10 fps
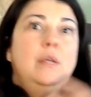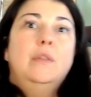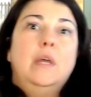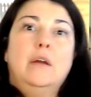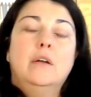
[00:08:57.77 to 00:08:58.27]

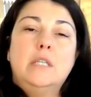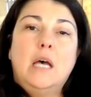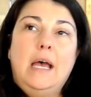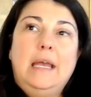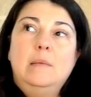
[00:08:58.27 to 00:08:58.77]
there are
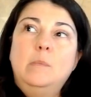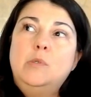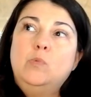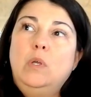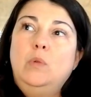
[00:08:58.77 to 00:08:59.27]

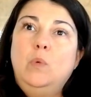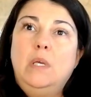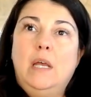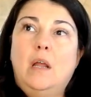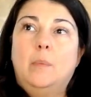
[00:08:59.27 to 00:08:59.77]
times when we
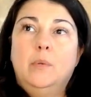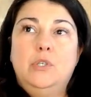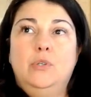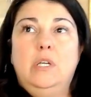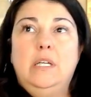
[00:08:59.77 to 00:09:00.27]
get
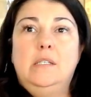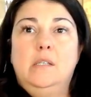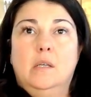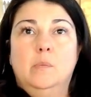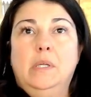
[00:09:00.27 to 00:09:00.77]
opportunities
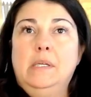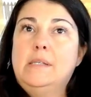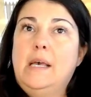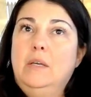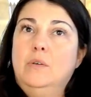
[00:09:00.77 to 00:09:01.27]
to complete
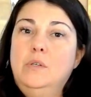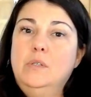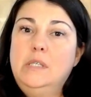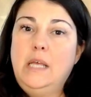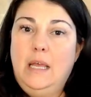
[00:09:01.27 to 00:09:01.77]

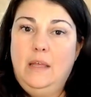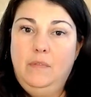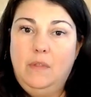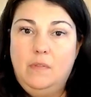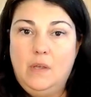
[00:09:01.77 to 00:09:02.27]
cycles
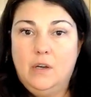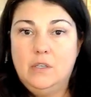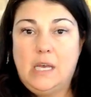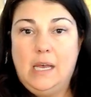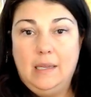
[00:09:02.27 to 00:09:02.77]
and then there are
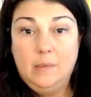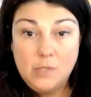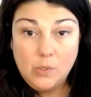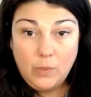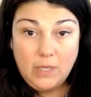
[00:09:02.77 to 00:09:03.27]

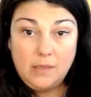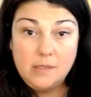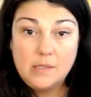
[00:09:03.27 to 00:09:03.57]
times that we get these